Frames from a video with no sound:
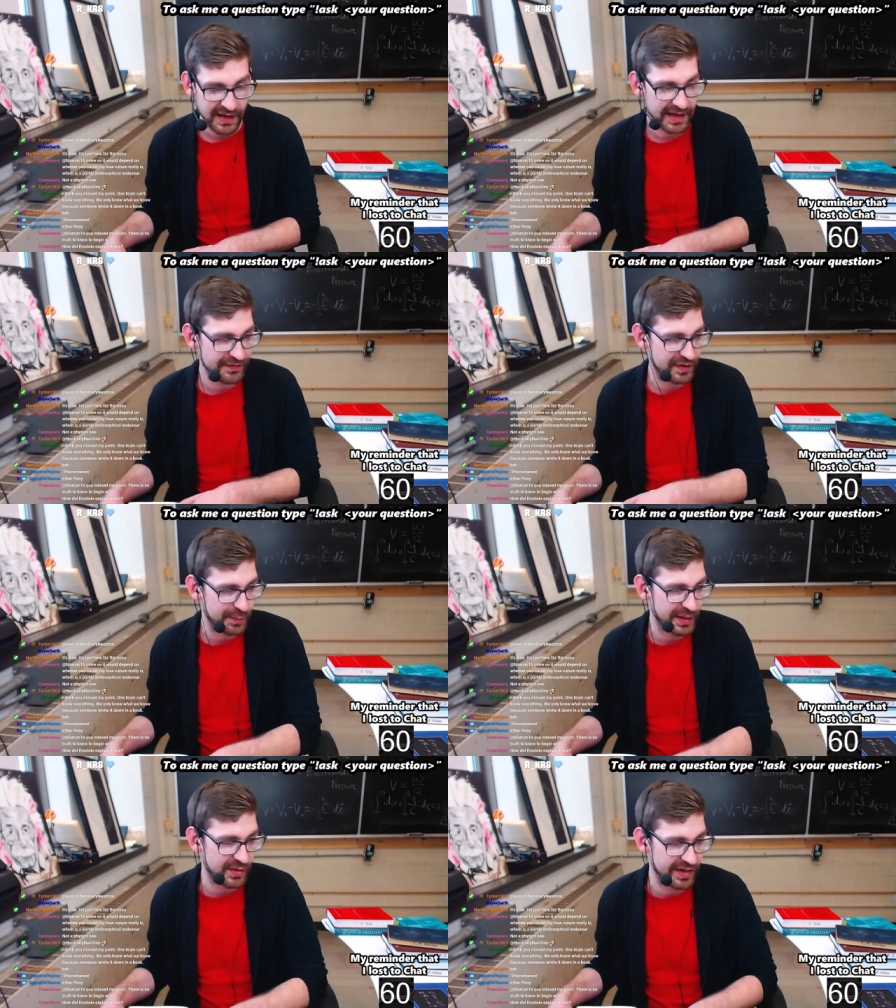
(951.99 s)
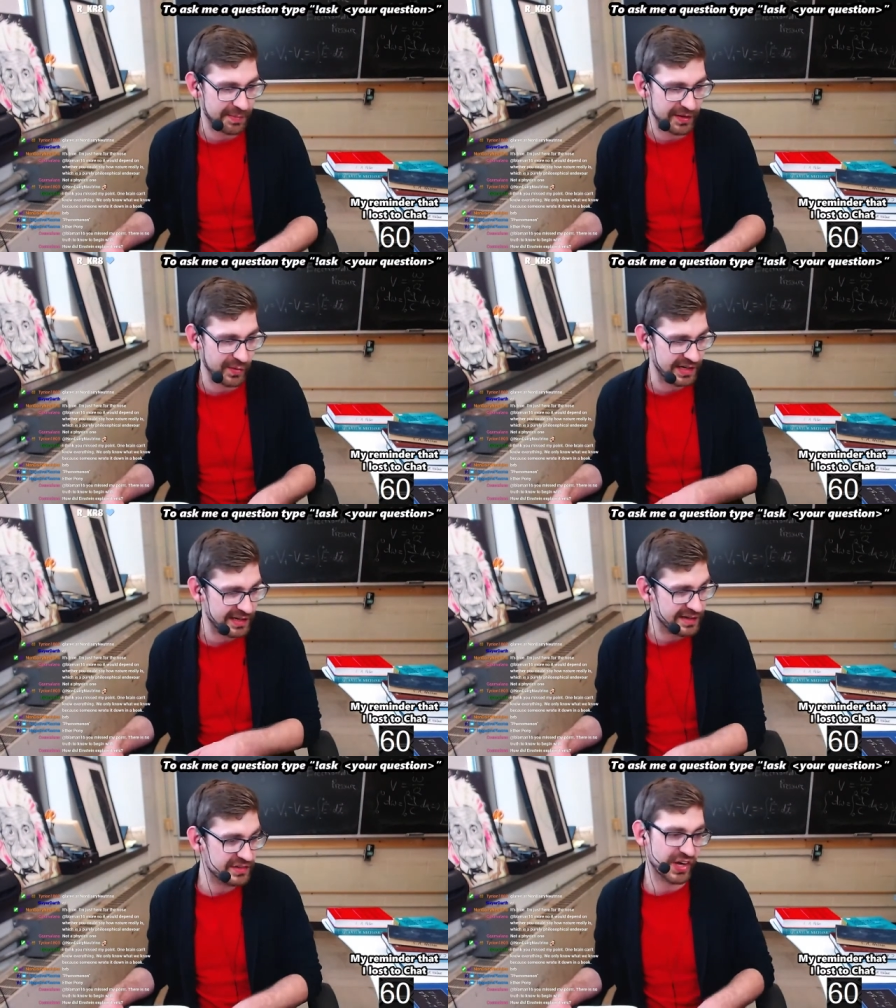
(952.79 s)
I'd have to spend quite a bit of
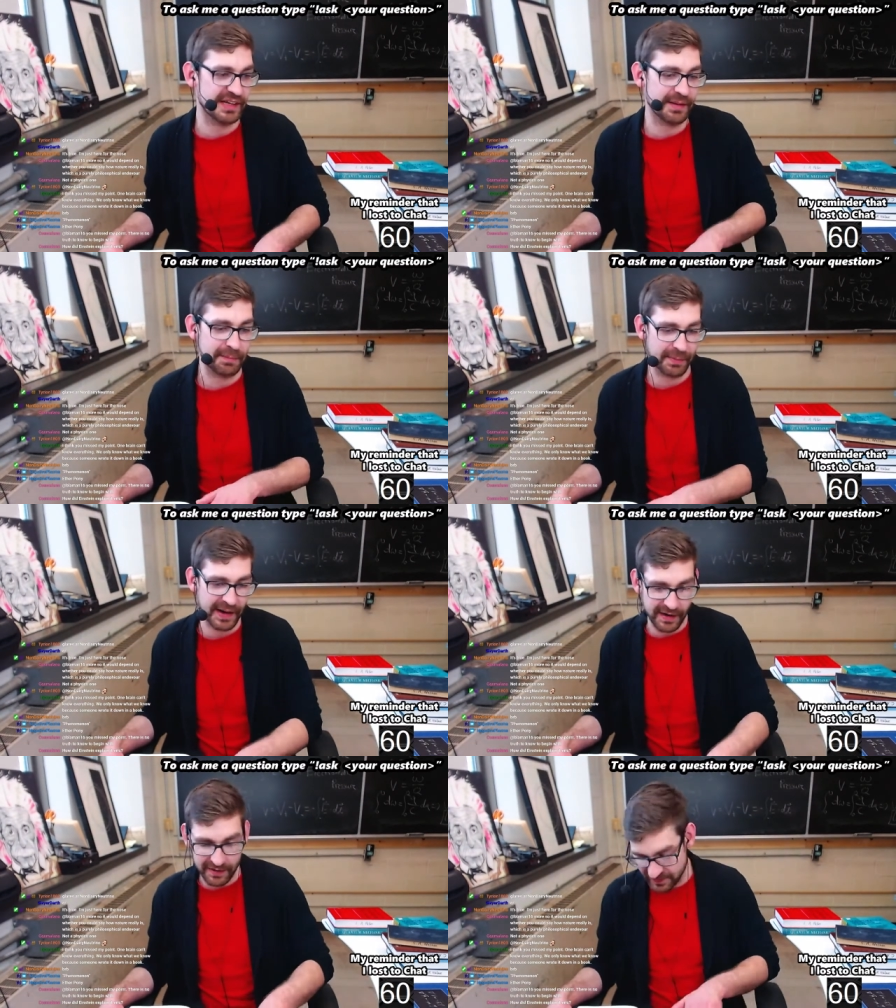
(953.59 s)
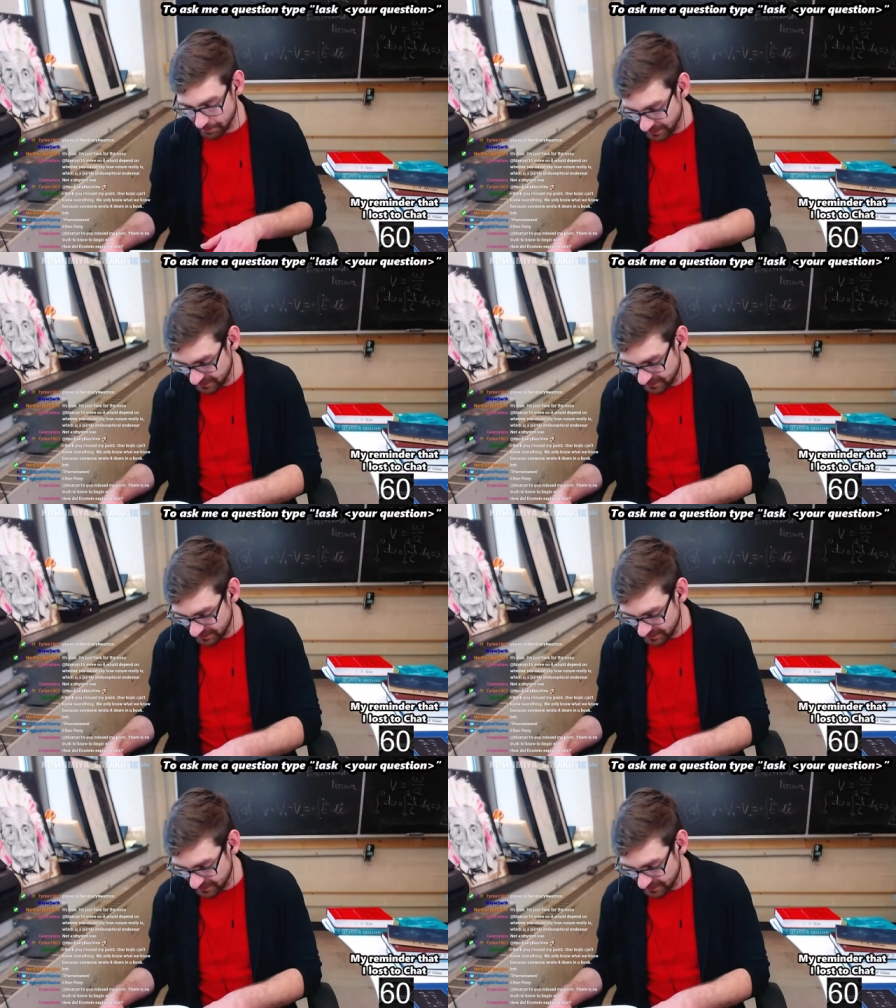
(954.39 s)
work trying to prepare it step by